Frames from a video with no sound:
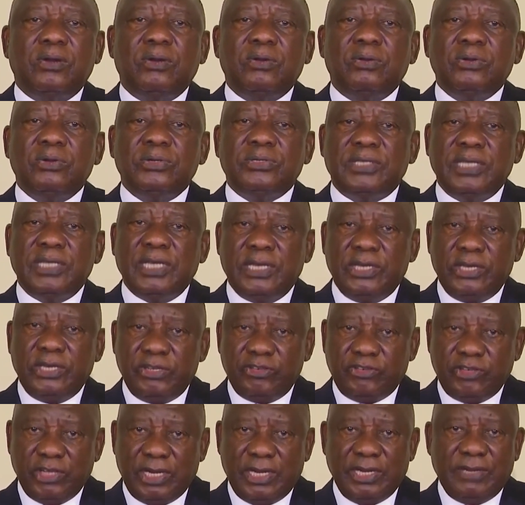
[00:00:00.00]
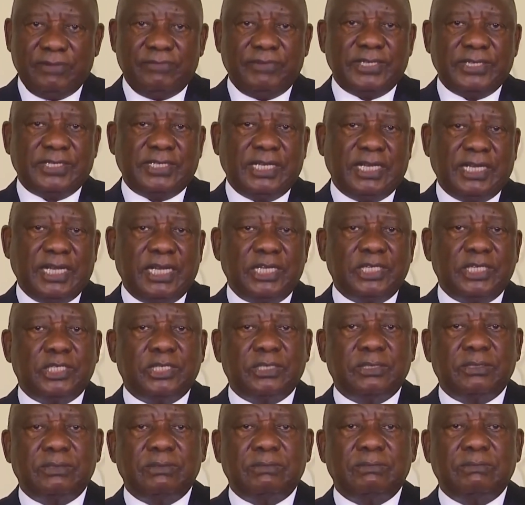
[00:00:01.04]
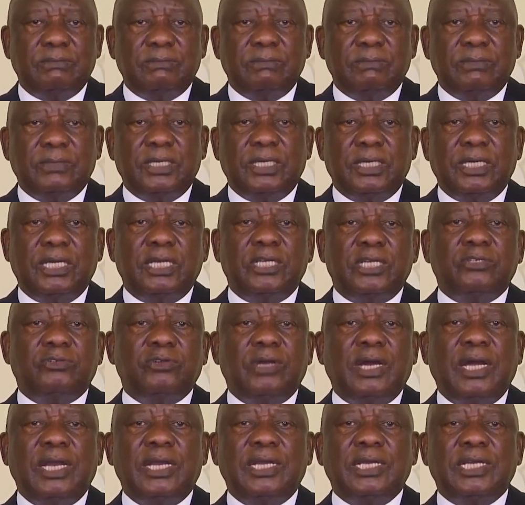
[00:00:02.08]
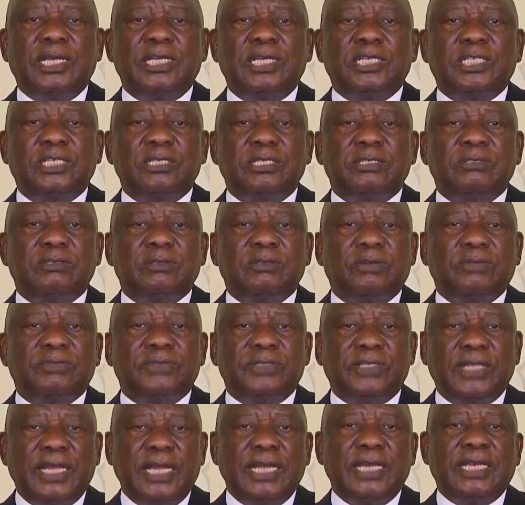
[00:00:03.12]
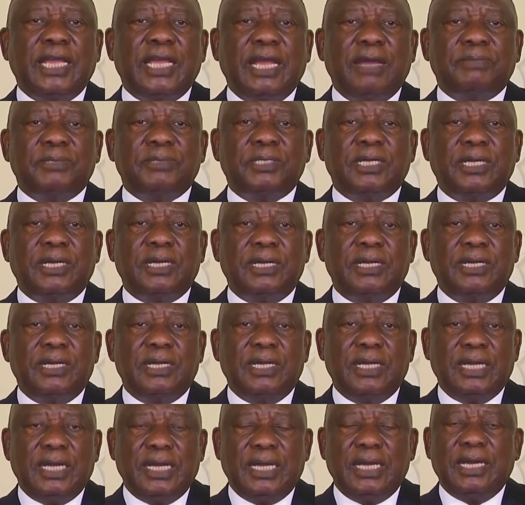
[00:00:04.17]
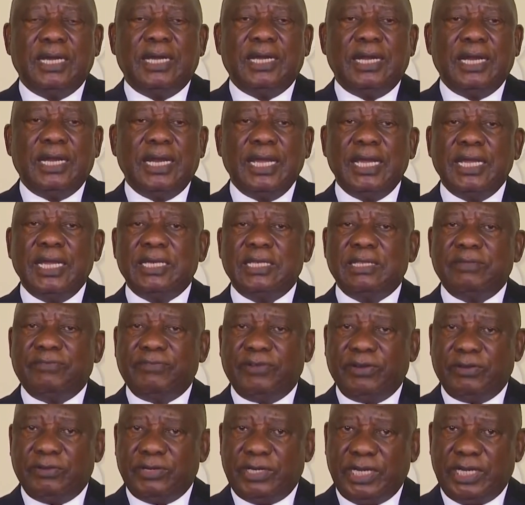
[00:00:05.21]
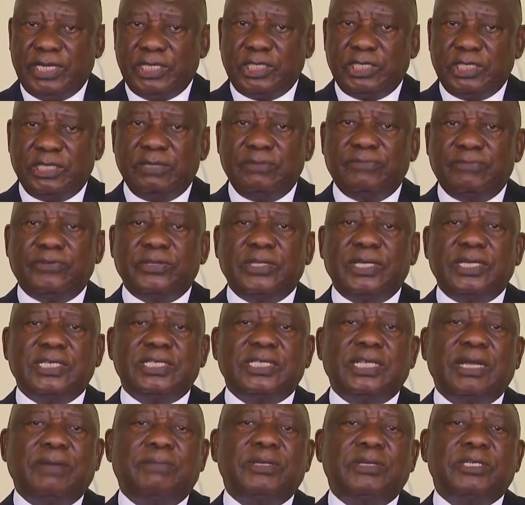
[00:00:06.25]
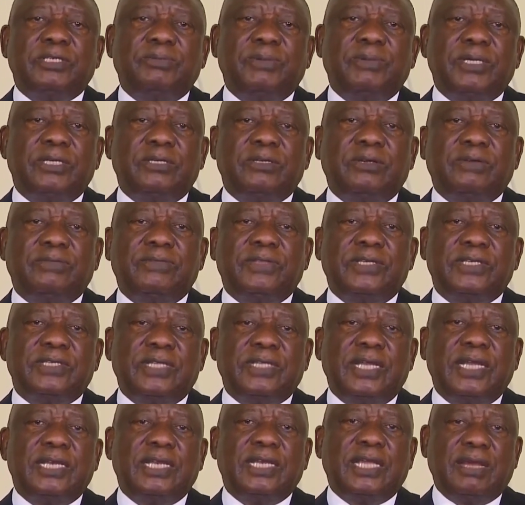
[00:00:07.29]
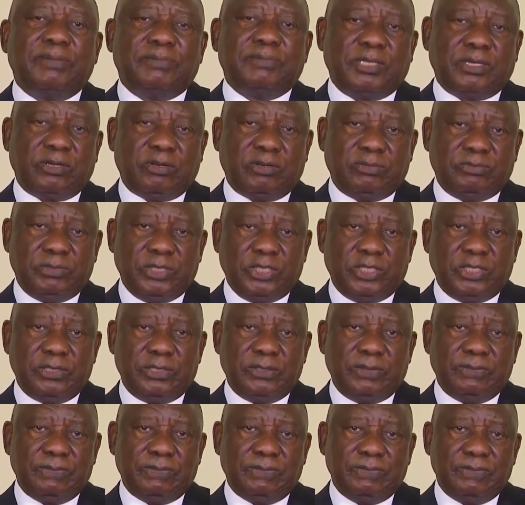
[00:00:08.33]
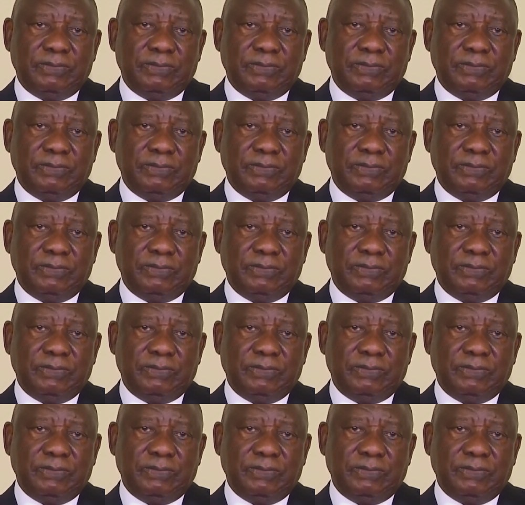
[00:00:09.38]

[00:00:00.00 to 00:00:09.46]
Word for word: whose initial investigation into allegations of state capture laid the foundation for the establishment of the State Capture Commission.